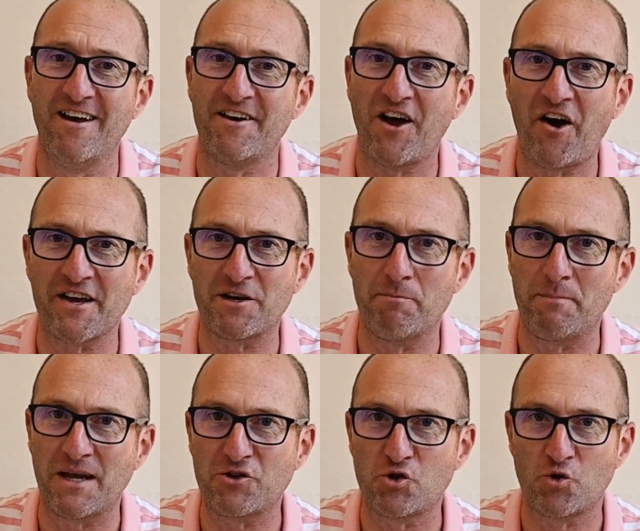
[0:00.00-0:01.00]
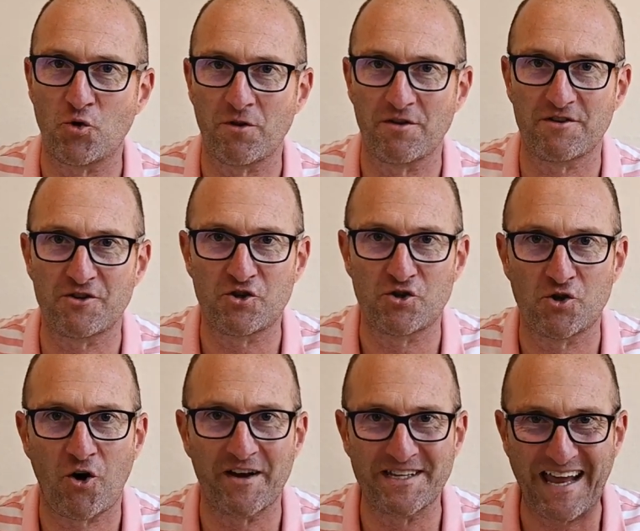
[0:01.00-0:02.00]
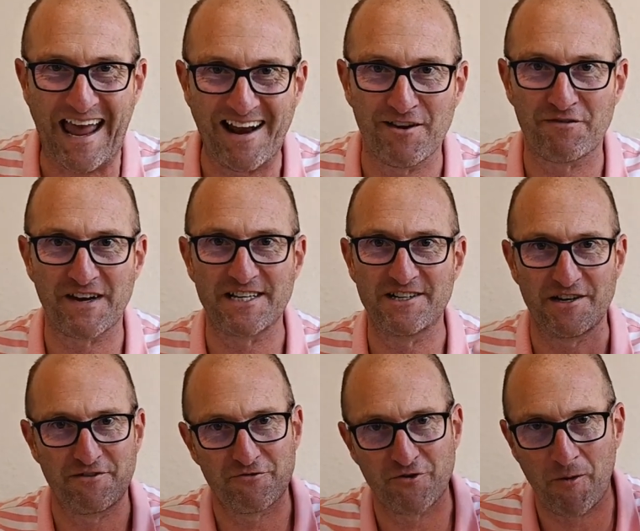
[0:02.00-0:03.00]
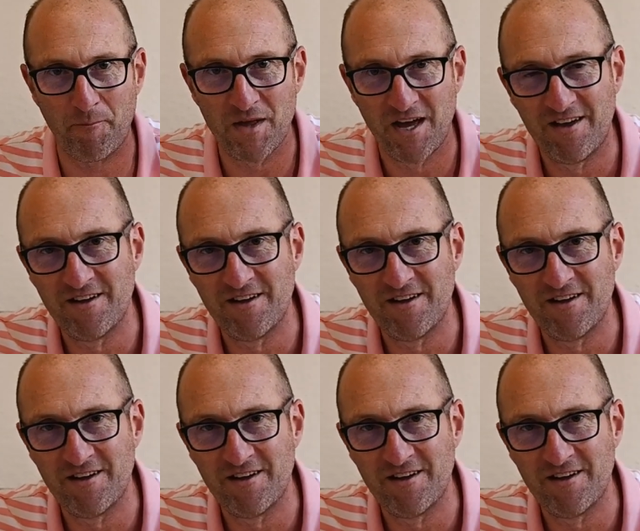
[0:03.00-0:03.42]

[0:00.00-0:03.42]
and I can make sure that this shot is elevated from